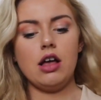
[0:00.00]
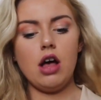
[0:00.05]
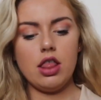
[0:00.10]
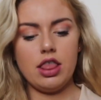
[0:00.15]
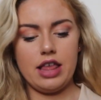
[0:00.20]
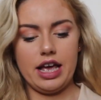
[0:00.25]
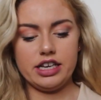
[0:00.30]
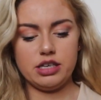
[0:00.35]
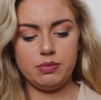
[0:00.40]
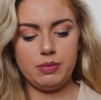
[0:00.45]
got
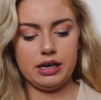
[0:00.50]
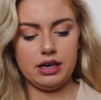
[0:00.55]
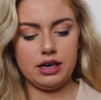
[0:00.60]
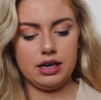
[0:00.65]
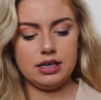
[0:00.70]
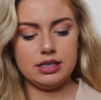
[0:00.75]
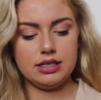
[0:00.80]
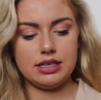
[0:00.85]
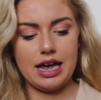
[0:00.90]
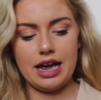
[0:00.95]
this
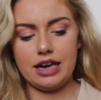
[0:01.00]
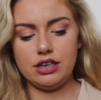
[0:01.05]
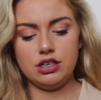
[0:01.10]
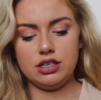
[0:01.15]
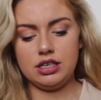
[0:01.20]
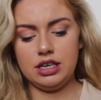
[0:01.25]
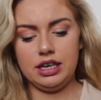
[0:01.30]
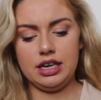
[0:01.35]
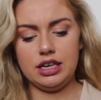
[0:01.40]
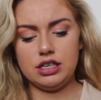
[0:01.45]
because I
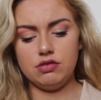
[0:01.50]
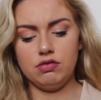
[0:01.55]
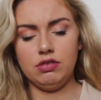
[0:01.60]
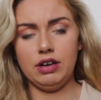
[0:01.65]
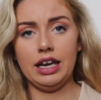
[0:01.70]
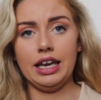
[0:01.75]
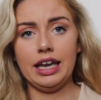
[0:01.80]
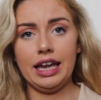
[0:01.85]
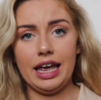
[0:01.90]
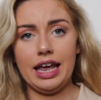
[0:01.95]
just think it's
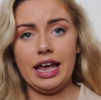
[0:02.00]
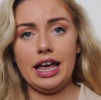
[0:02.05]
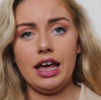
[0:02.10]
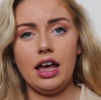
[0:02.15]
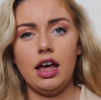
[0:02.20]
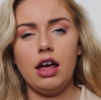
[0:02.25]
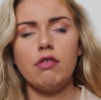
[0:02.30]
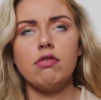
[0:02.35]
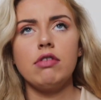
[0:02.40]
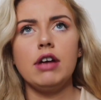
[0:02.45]
really
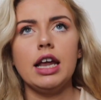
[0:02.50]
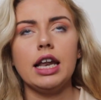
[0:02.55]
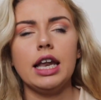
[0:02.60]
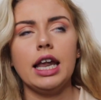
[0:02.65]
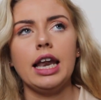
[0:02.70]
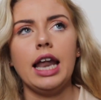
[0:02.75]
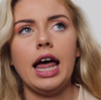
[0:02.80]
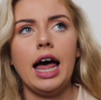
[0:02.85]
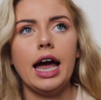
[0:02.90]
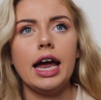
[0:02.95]
a
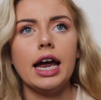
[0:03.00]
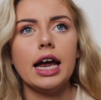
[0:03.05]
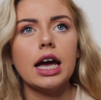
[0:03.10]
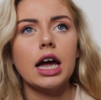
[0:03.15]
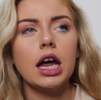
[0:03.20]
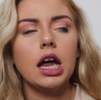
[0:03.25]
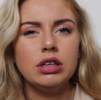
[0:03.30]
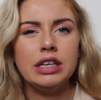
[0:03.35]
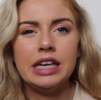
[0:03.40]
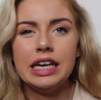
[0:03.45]
really like
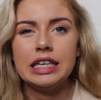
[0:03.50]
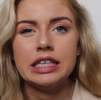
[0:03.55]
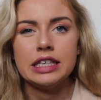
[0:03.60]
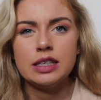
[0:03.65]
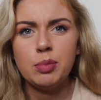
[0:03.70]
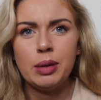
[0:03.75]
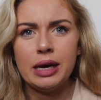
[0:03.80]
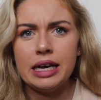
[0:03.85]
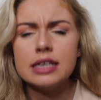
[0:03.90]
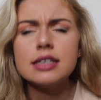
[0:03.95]

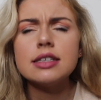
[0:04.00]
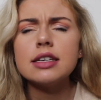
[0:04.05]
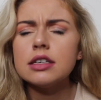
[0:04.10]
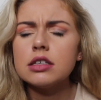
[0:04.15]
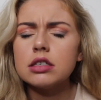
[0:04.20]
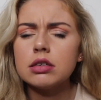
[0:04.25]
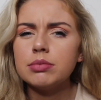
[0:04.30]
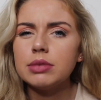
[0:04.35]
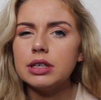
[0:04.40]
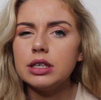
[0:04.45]
needed piece in
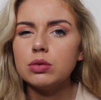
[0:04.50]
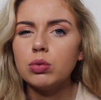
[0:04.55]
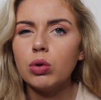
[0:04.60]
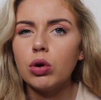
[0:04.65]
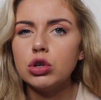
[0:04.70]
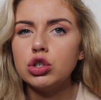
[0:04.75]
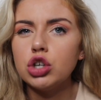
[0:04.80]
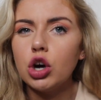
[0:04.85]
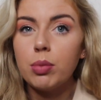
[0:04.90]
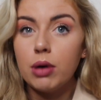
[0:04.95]
somebody's
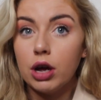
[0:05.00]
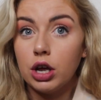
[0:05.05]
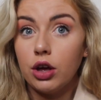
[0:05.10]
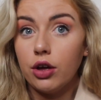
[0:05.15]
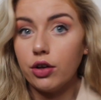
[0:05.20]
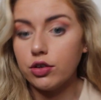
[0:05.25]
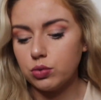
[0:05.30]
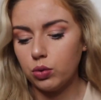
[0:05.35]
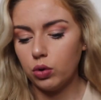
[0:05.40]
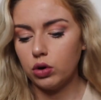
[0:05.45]
wardrobe, a
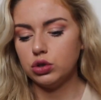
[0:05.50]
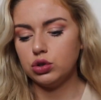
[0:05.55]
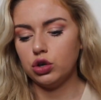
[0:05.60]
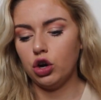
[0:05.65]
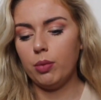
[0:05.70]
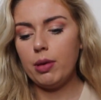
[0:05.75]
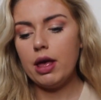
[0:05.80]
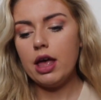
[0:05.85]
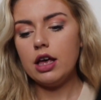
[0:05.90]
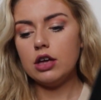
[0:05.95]
girl's
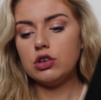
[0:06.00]
wardrobe.